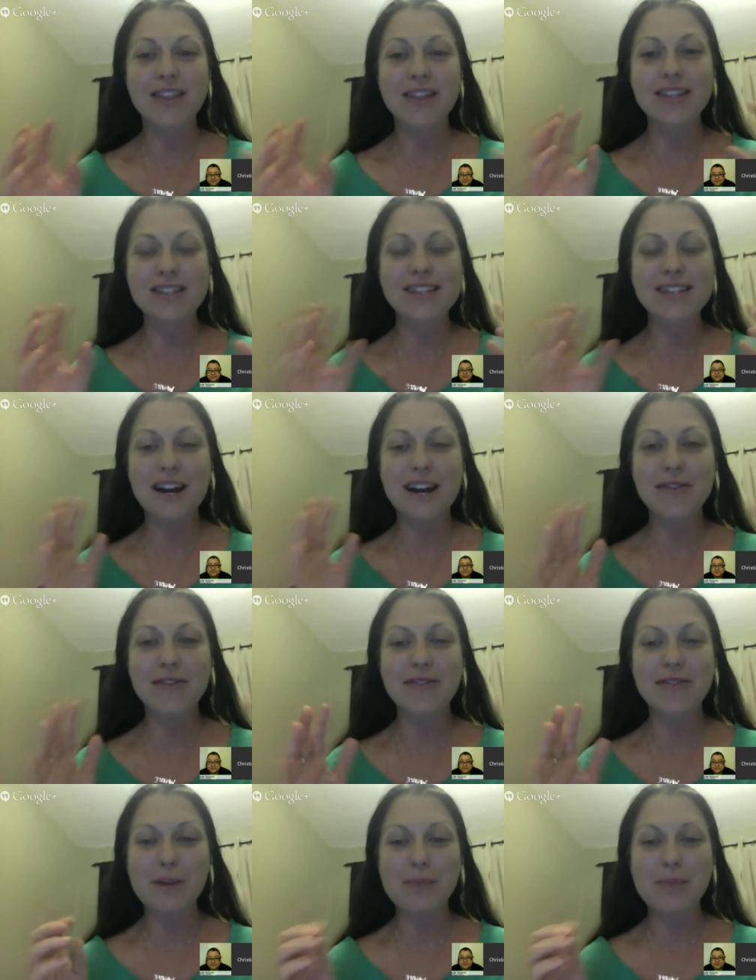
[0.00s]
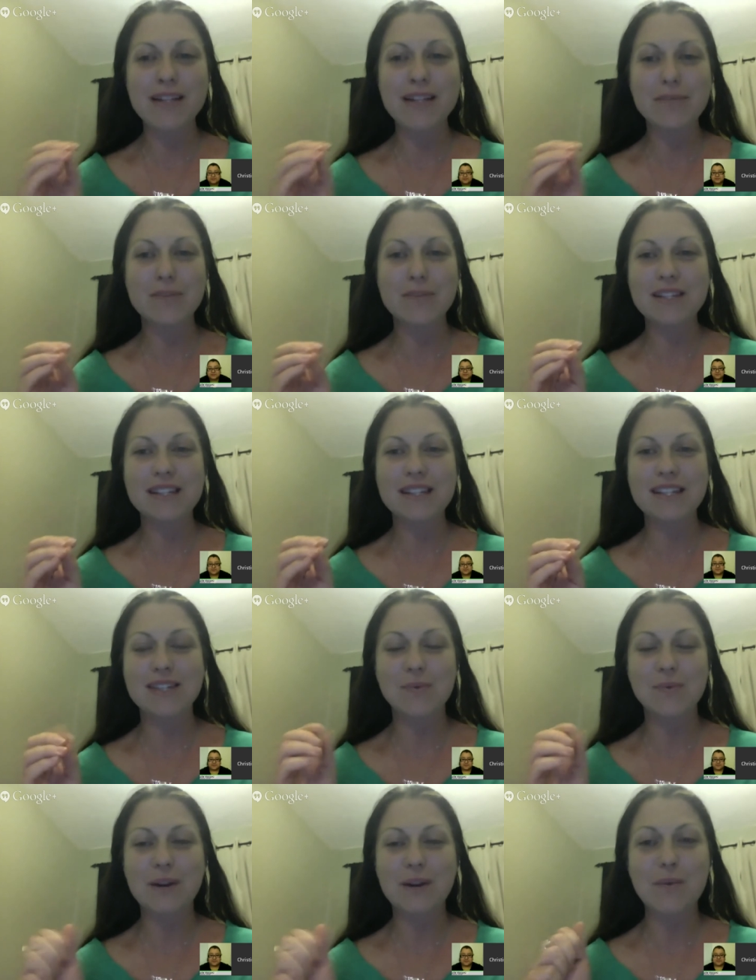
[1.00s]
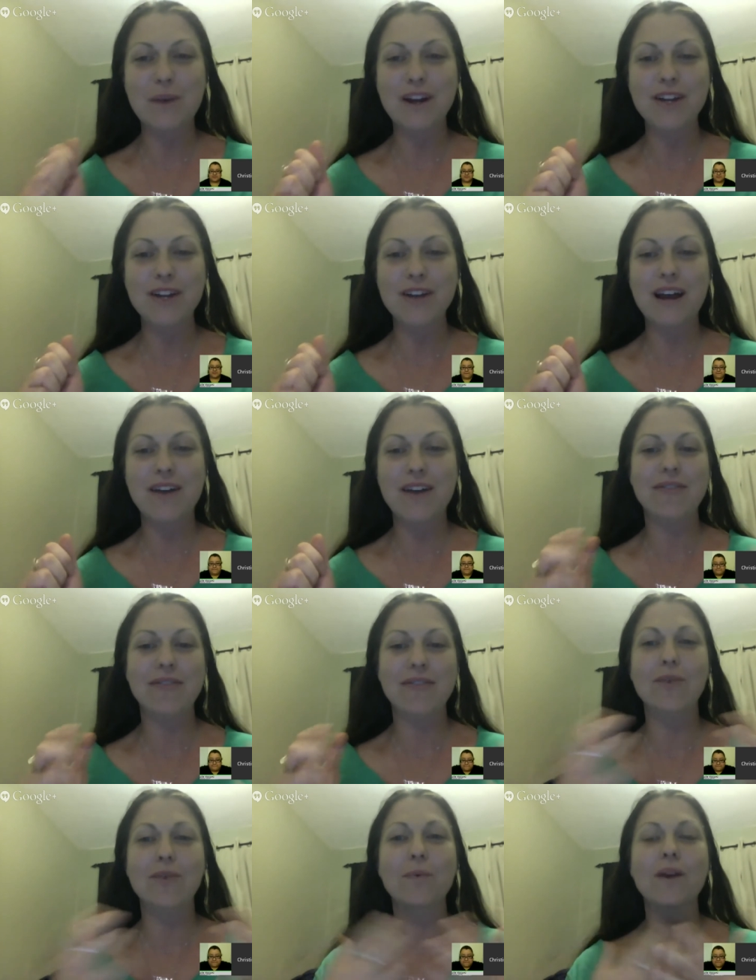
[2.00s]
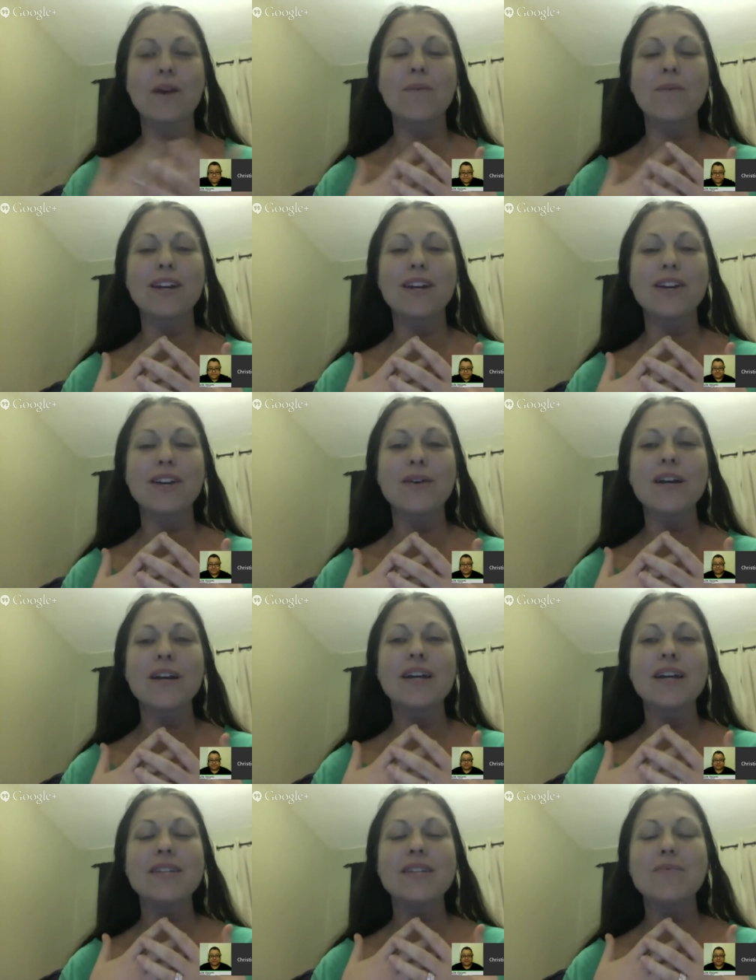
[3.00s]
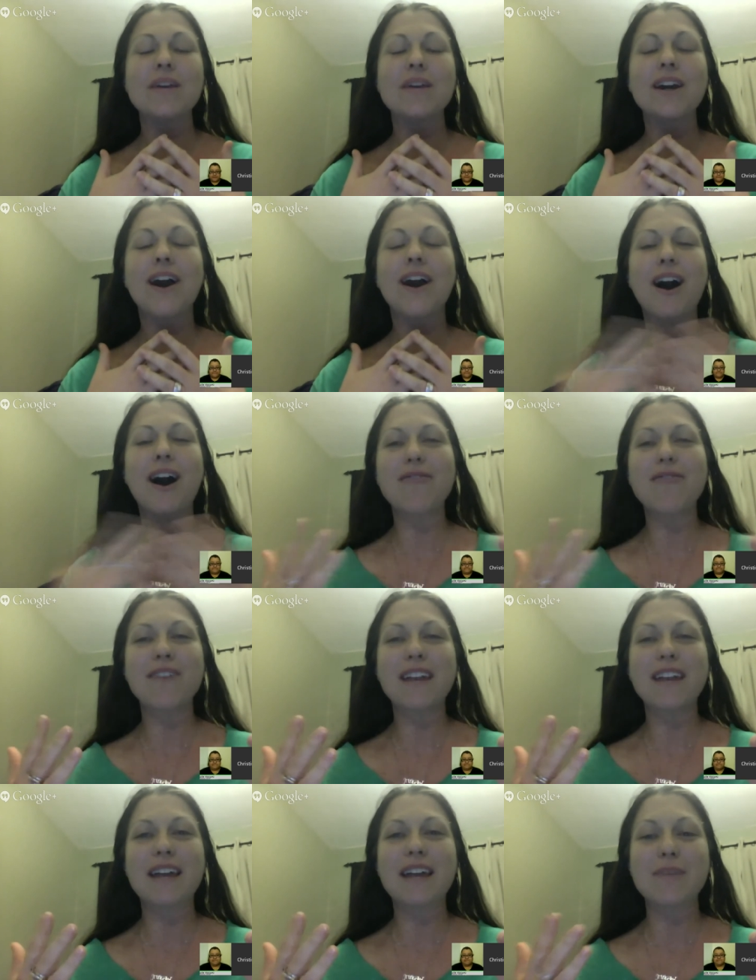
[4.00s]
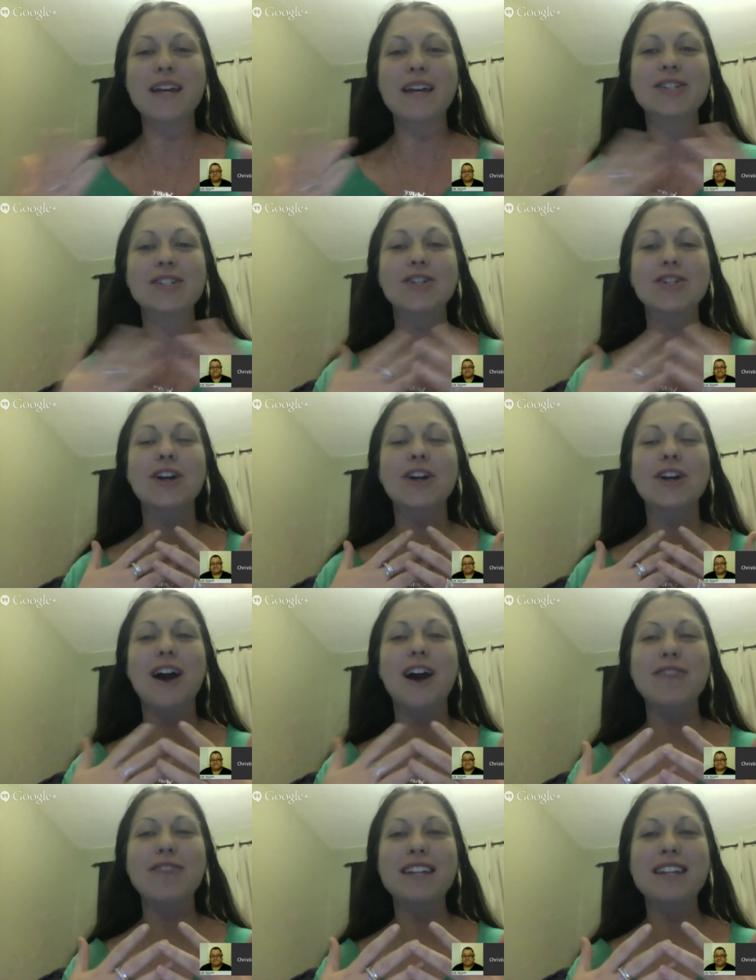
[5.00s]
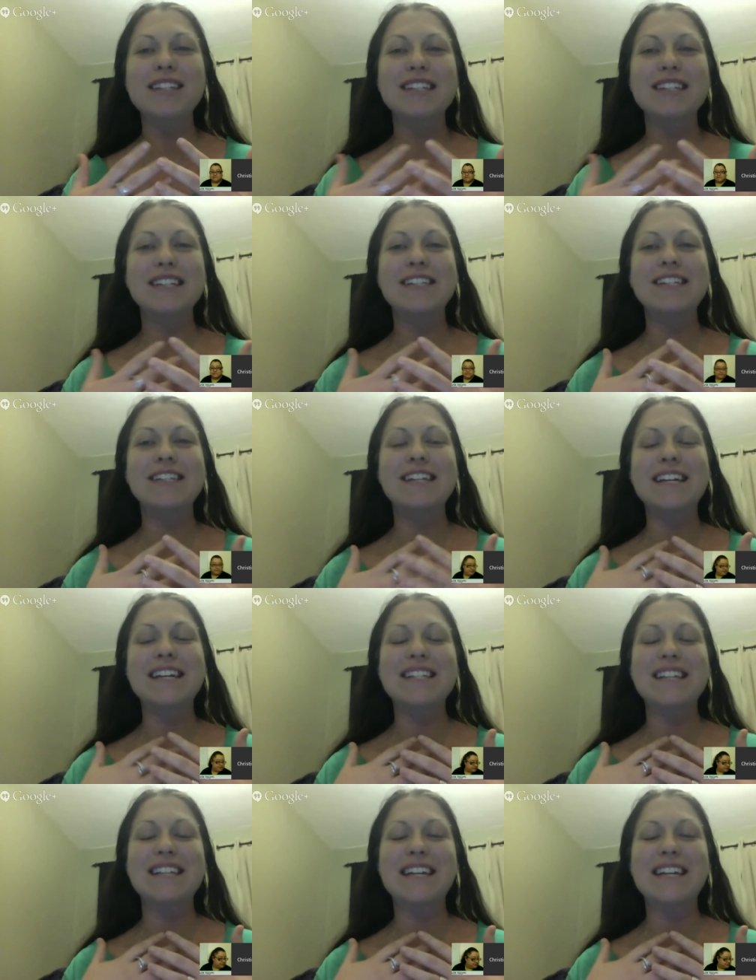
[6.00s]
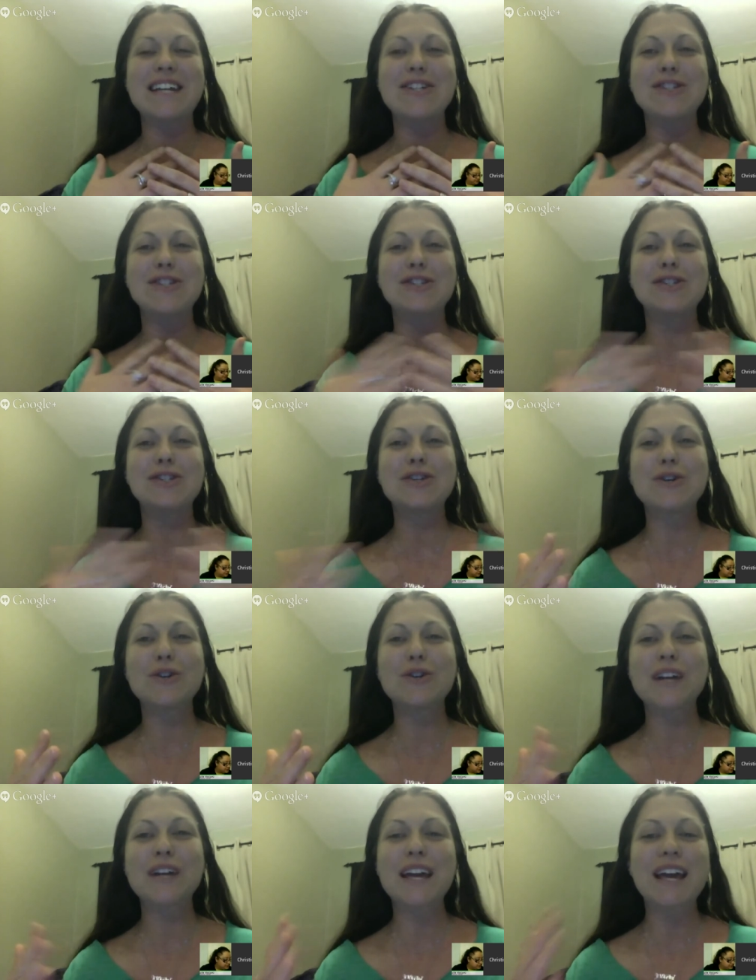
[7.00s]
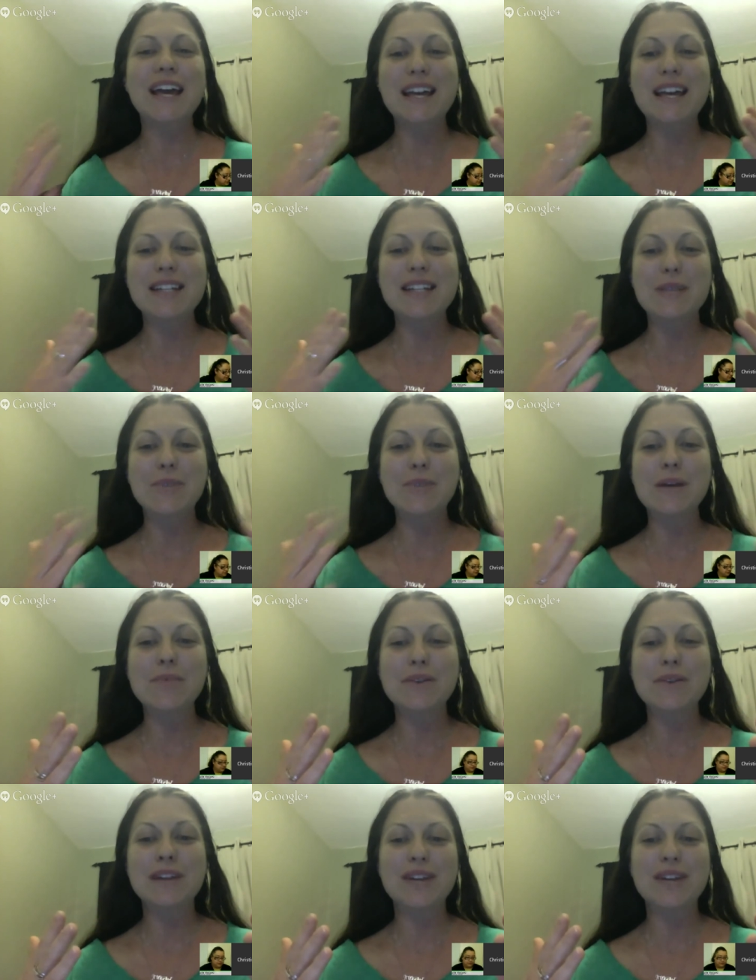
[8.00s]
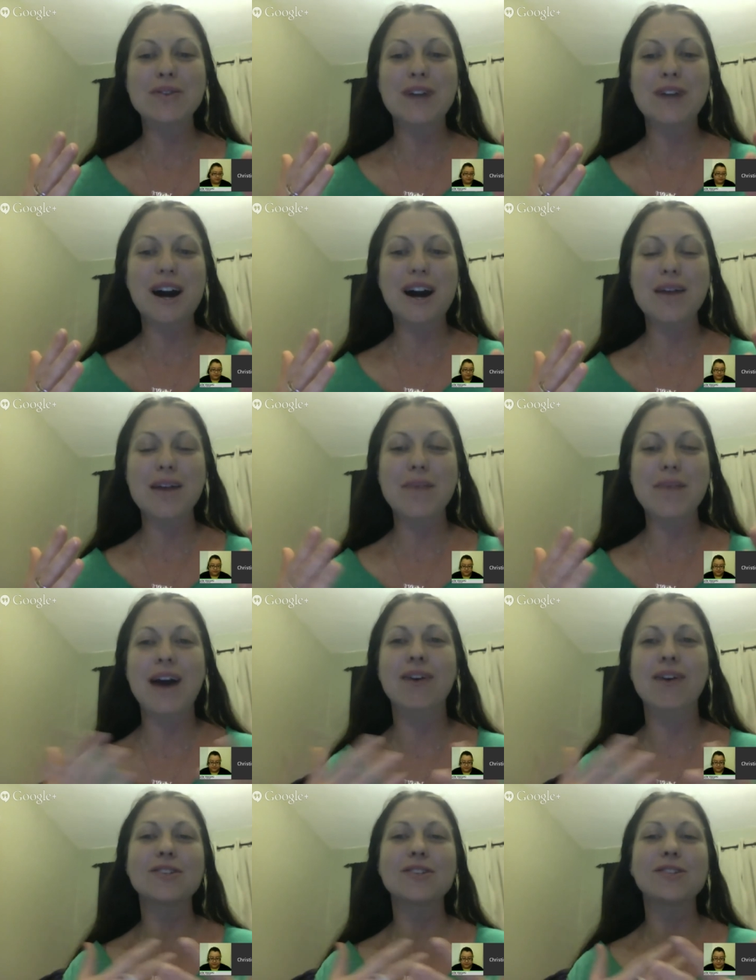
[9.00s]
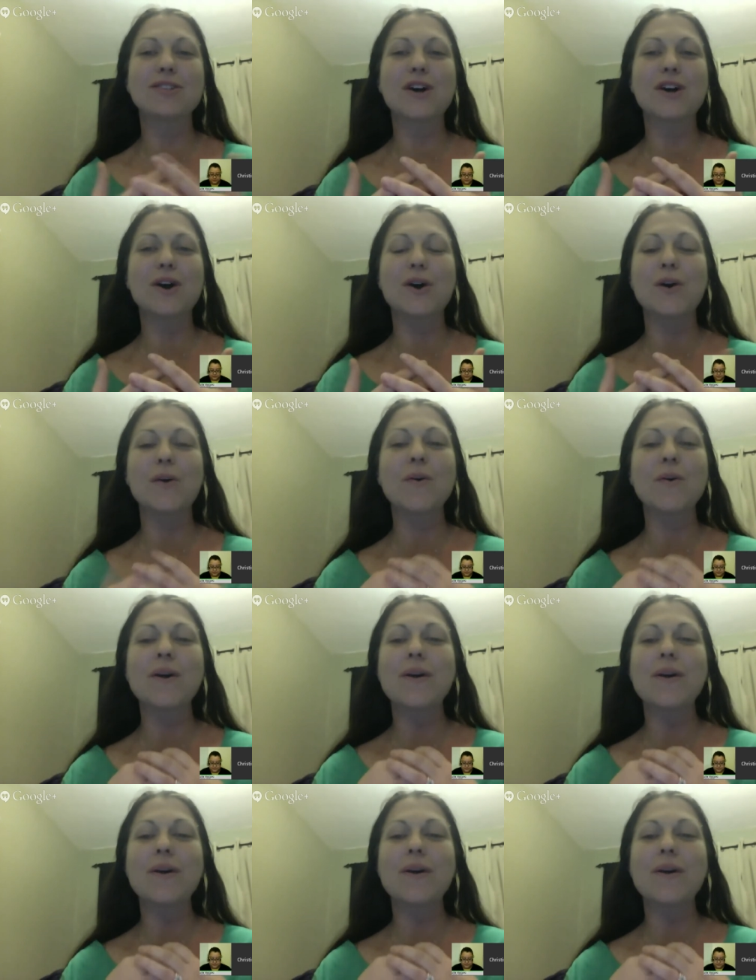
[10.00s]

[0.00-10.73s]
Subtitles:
This is not a fear-based business. We don't want you to have fear. We want you to be confident because your confidence is going to exude into the people that you talk about. So